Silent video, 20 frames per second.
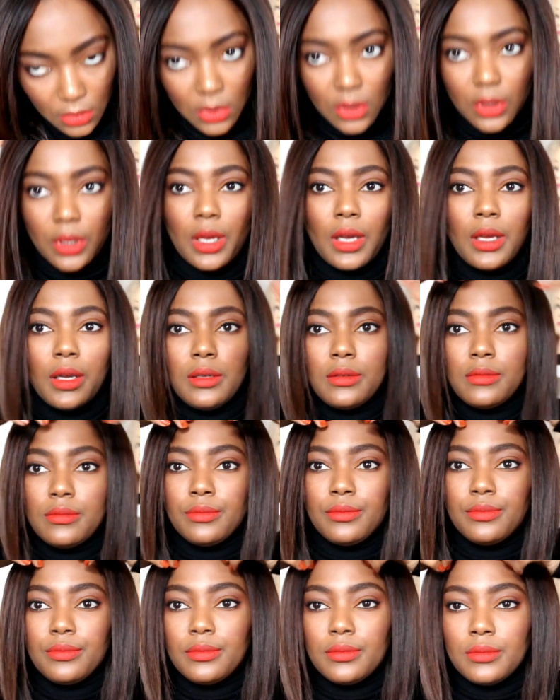Okay,
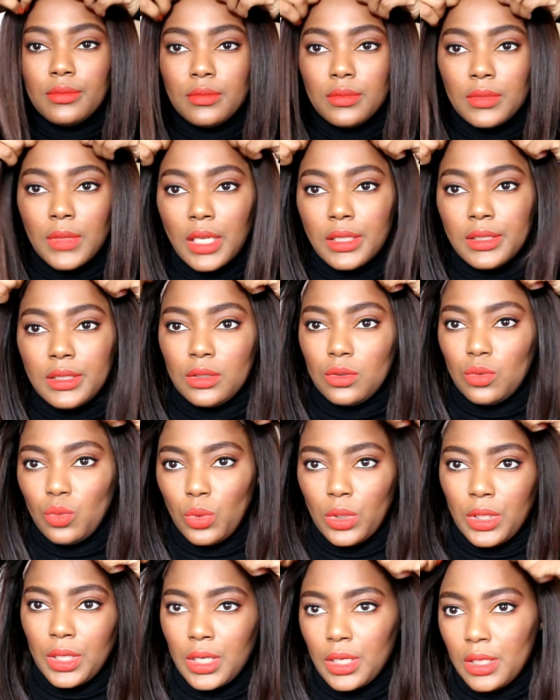that didn't
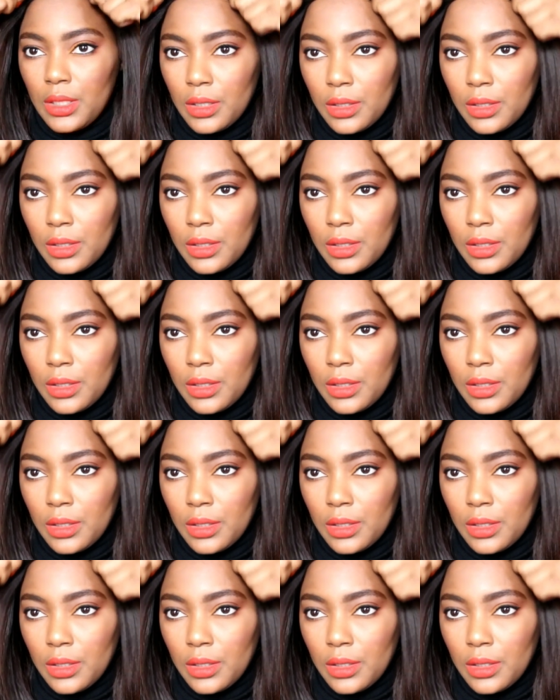work.